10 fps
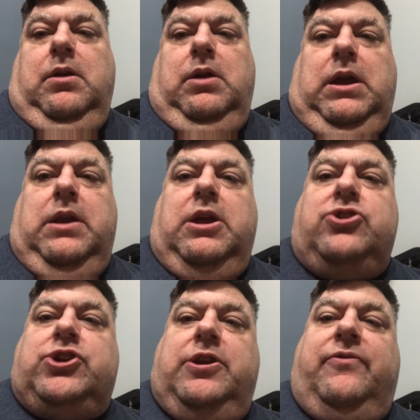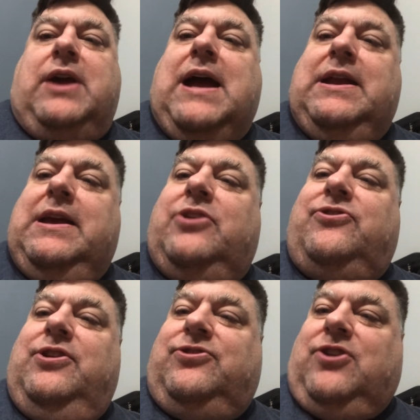Initiative kind of gets
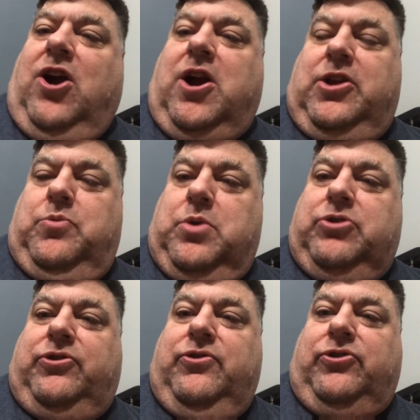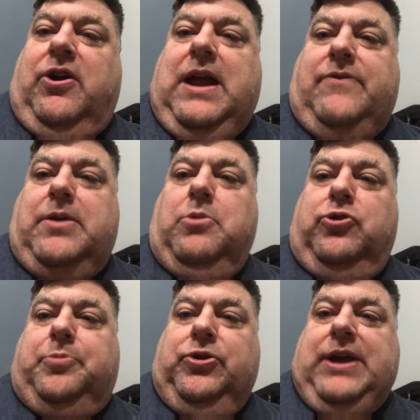discarded once you start having
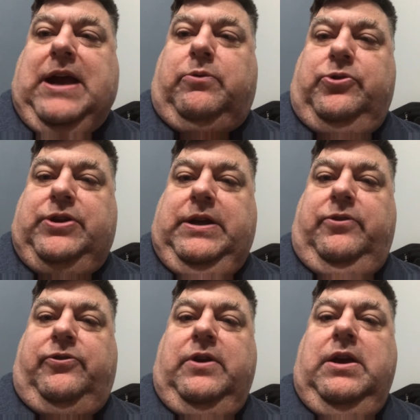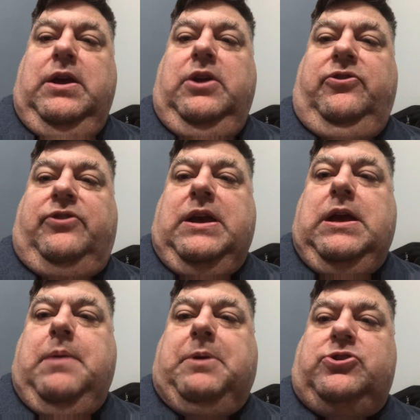multiple attack routines.
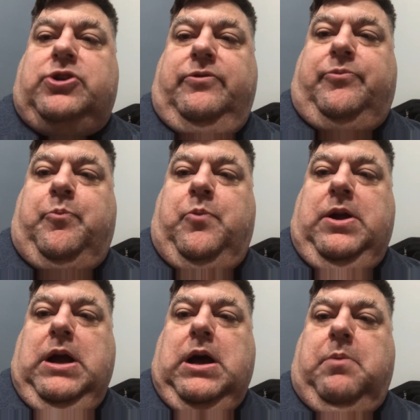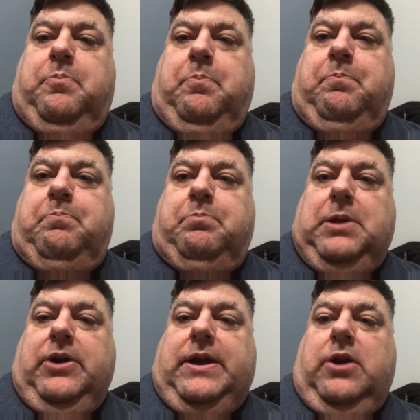Say a bunch of
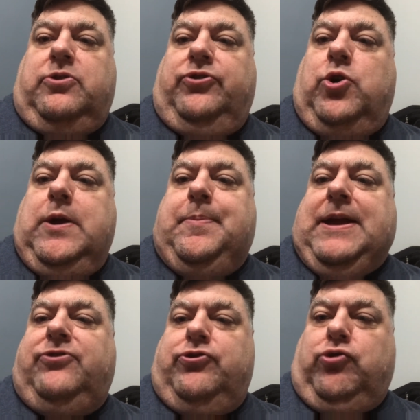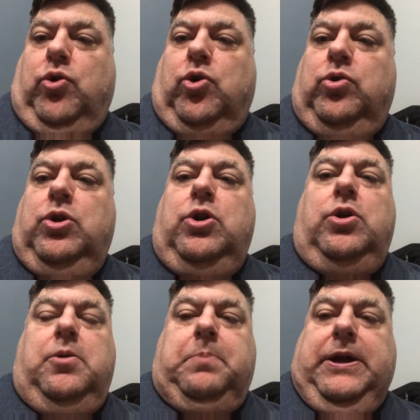player characters are going against a troll.
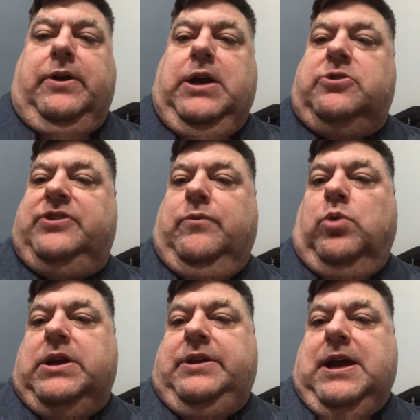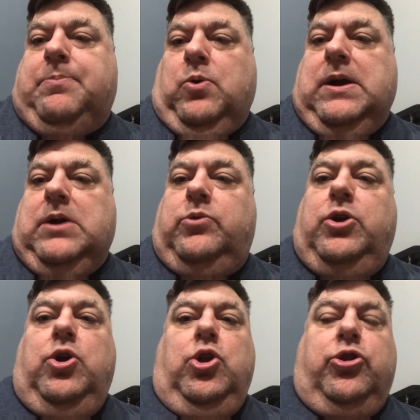Player characters have 1 attack per round.
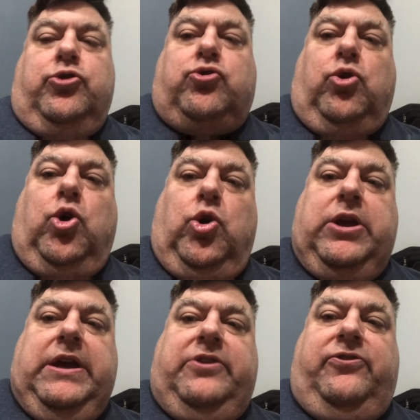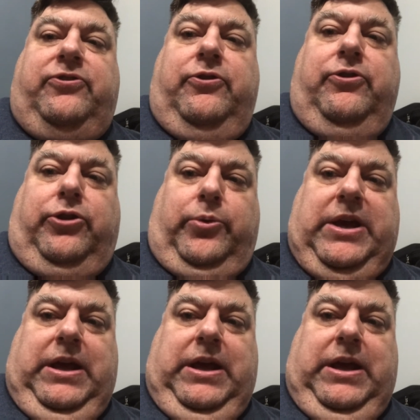The troll gets 3.